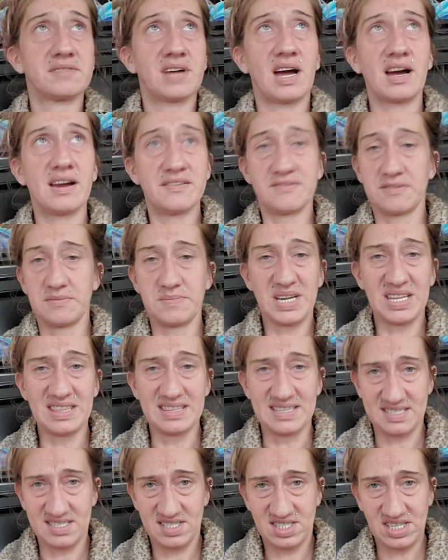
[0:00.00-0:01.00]
haven't been
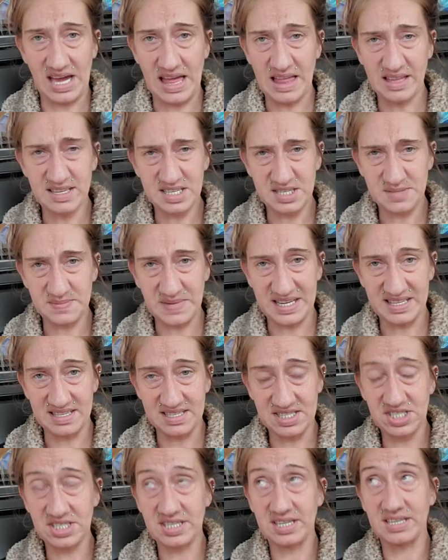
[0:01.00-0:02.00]
this challenged by
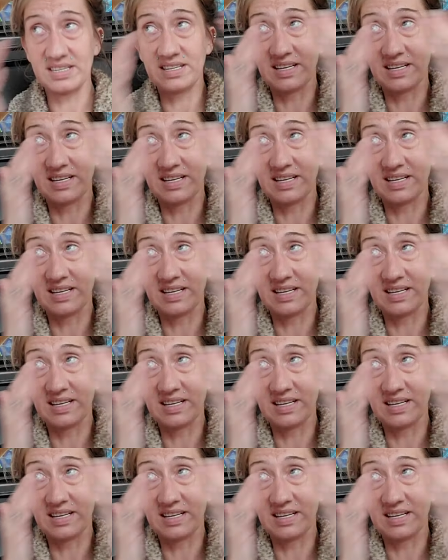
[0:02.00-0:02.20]
this shit.